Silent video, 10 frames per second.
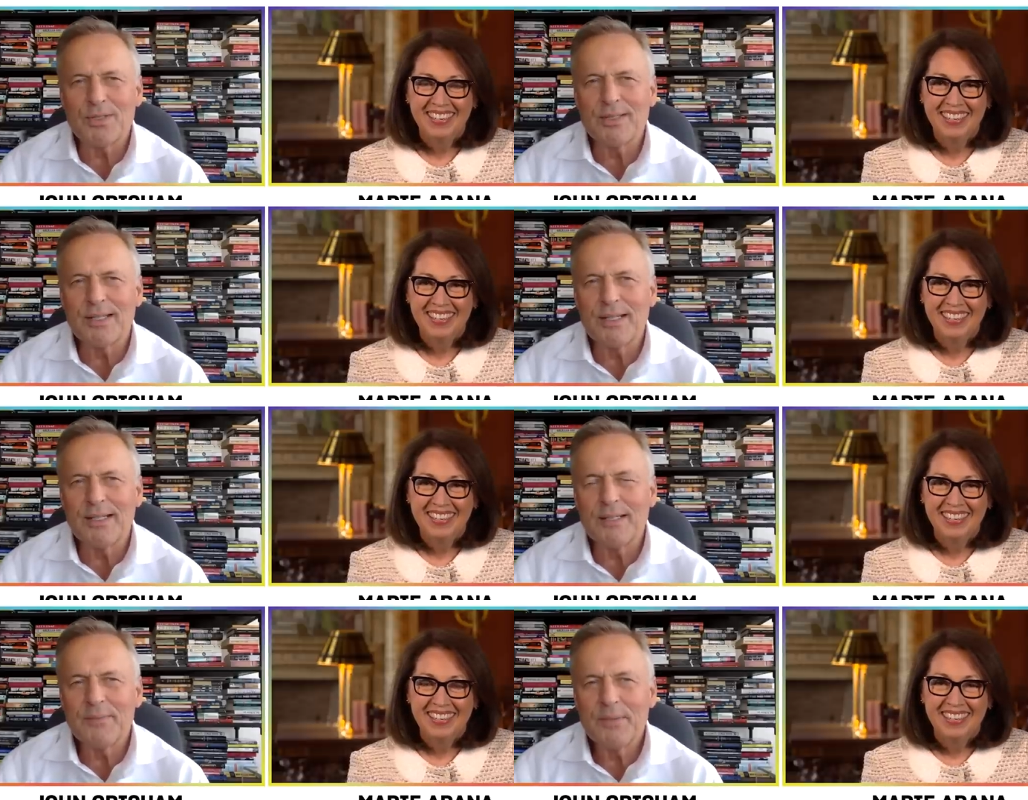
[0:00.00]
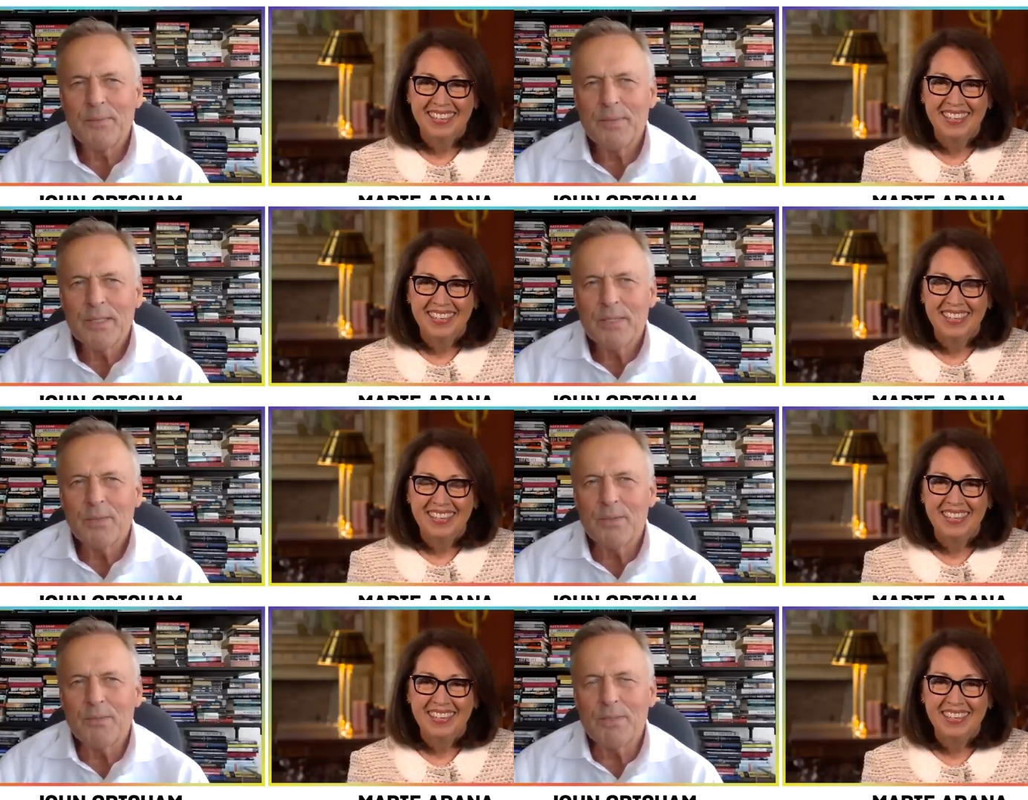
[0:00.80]
Speaker 1: And uh,
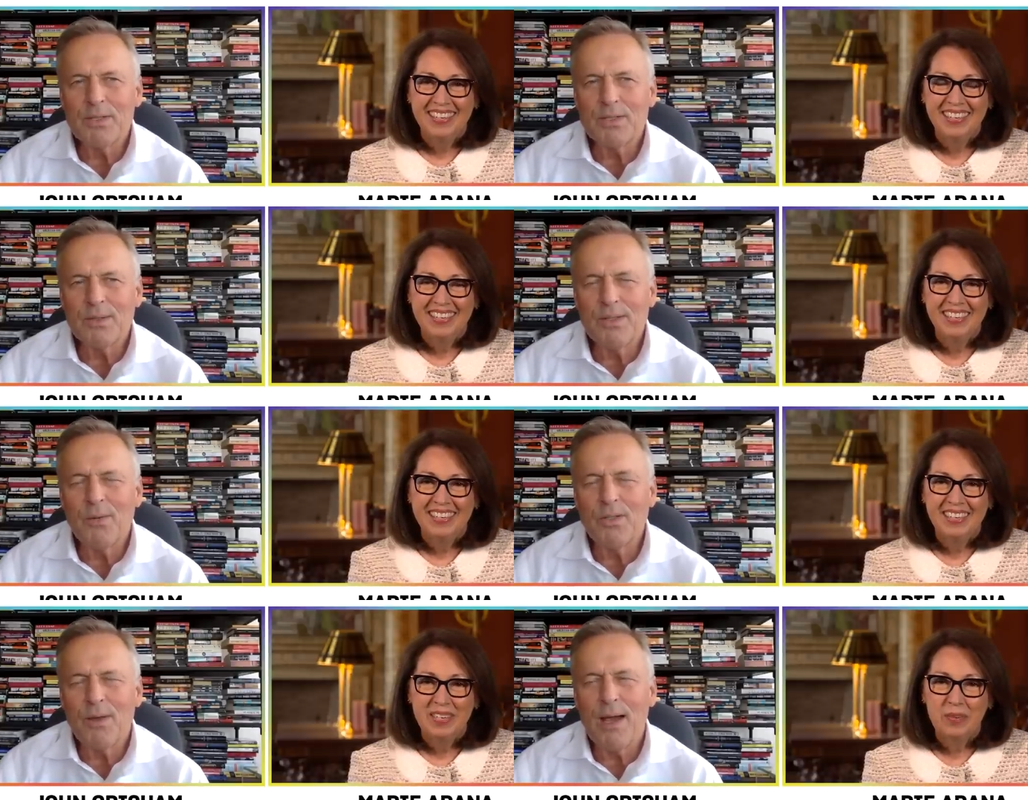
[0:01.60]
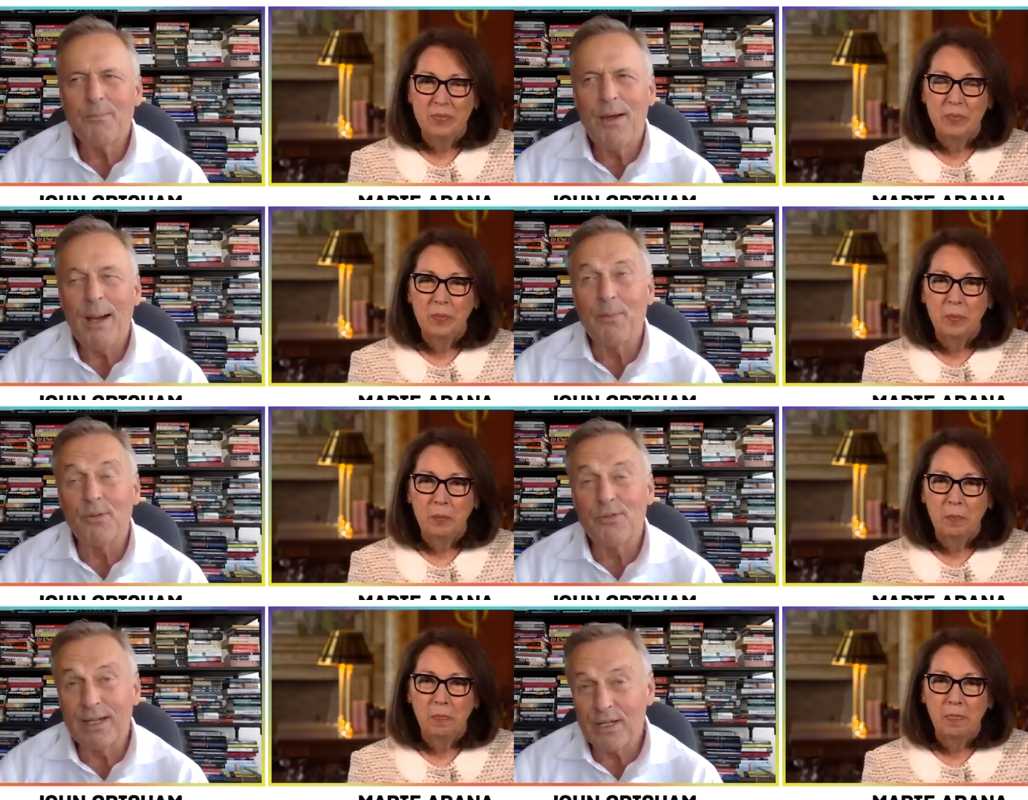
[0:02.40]
when you mention, you know, when you write
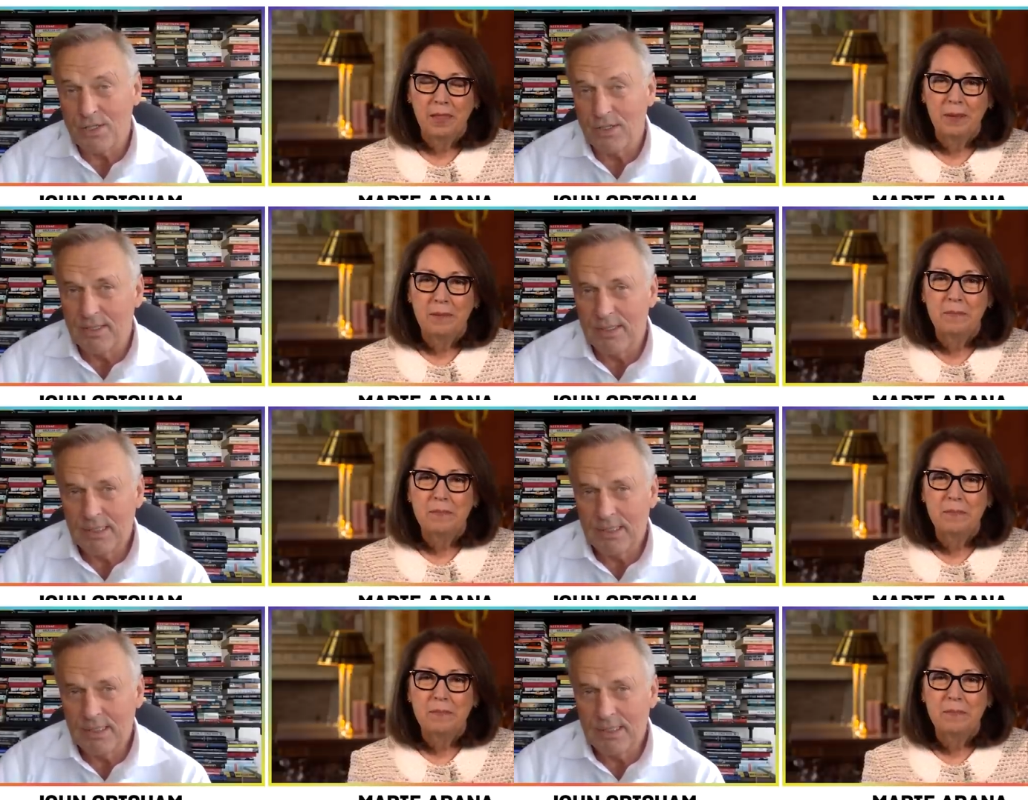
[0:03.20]
popular fiction,